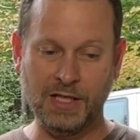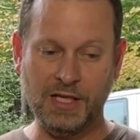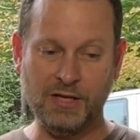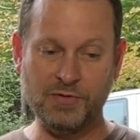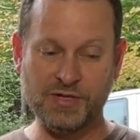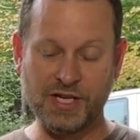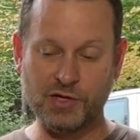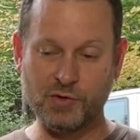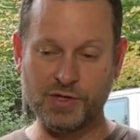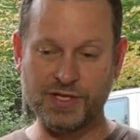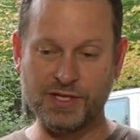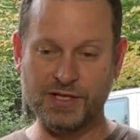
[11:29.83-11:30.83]
It was
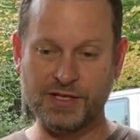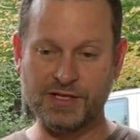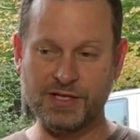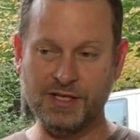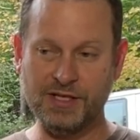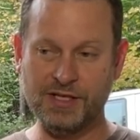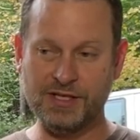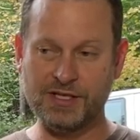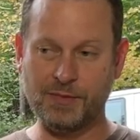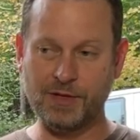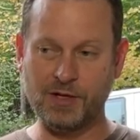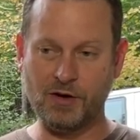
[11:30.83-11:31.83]
interesting to see
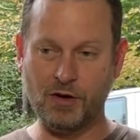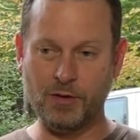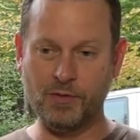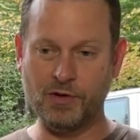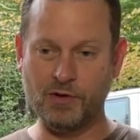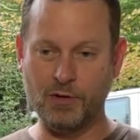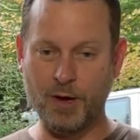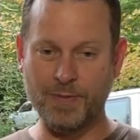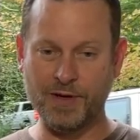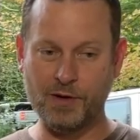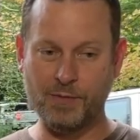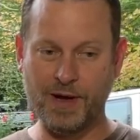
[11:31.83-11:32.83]
some of the Harbo go up
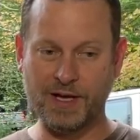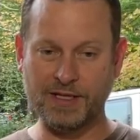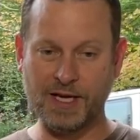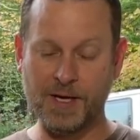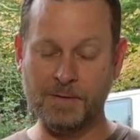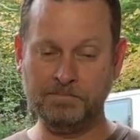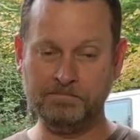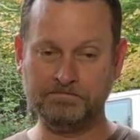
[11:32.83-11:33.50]
and go back down,